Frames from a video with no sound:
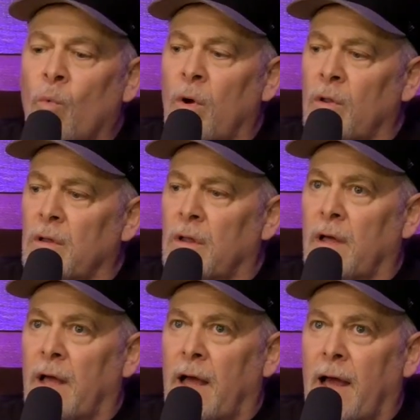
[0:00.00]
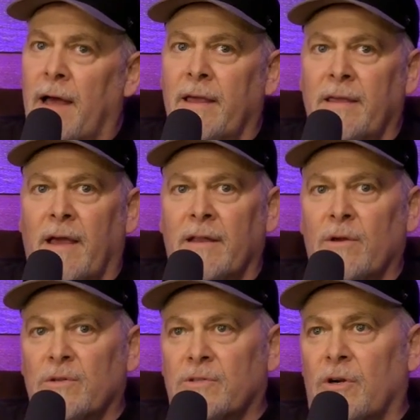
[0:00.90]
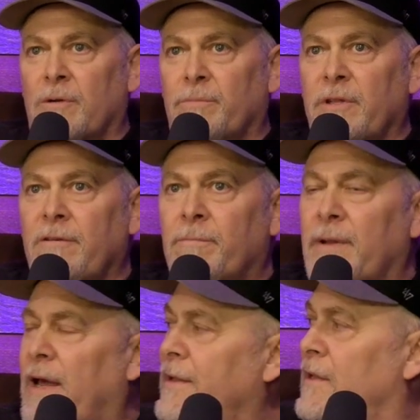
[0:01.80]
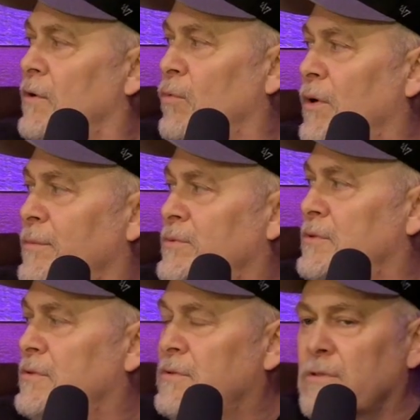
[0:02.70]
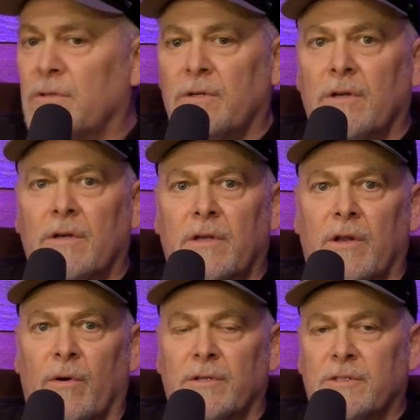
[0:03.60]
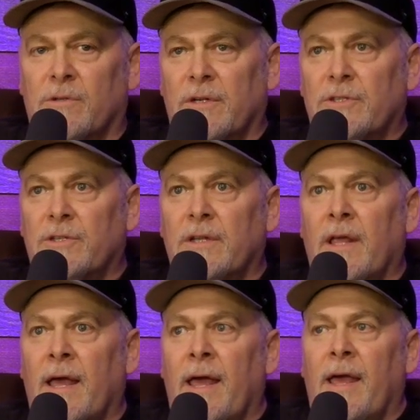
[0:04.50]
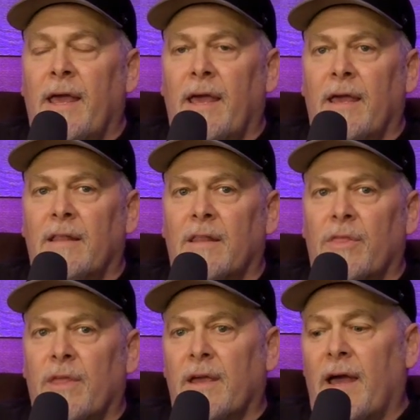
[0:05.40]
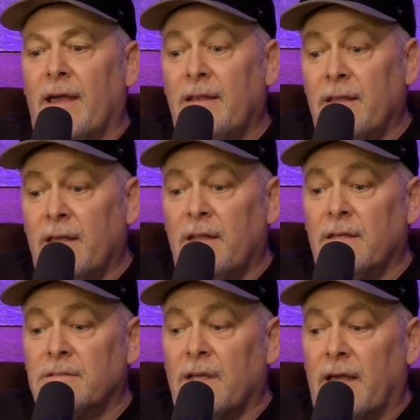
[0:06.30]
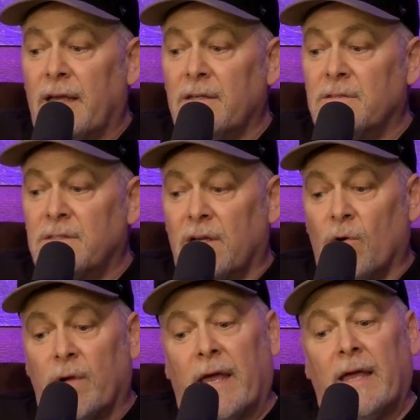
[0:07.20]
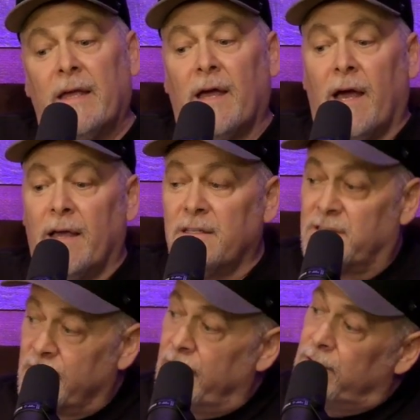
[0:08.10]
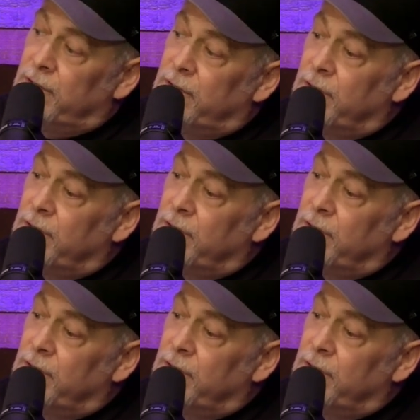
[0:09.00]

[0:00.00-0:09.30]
they do have I know it's hard to believe, but I did a whoops, you know, as a Christian, and the thing I did is I said, okay, I sinned.